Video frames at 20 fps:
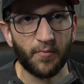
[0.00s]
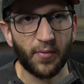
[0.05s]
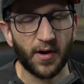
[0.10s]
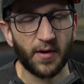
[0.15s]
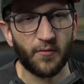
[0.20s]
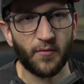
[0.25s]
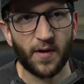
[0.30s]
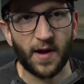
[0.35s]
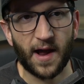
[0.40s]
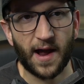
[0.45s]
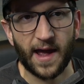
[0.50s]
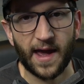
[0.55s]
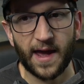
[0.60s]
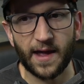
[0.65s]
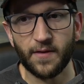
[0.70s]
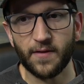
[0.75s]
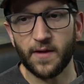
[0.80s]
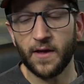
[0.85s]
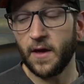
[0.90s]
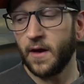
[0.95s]
but i
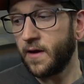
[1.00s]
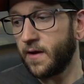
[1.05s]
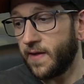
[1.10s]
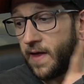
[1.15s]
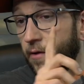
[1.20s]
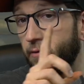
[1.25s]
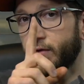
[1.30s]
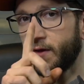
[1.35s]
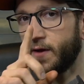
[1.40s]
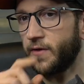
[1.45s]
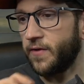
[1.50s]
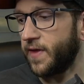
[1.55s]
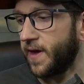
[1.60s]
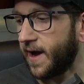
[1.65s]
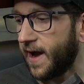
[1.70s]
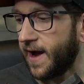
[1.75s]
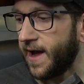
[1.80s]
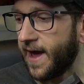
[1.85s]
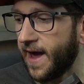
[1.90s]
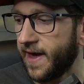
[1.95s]
had that was the other
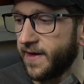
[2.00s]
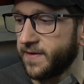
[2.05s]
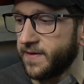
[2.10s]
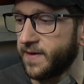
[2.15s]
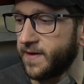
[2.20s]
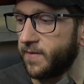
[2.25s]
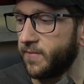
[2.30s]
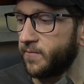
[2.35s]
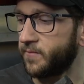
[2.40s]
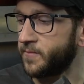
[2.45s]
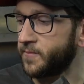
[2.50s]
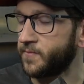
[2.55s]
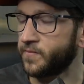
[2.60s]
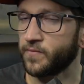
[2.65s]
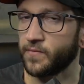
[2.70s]
thing i asked him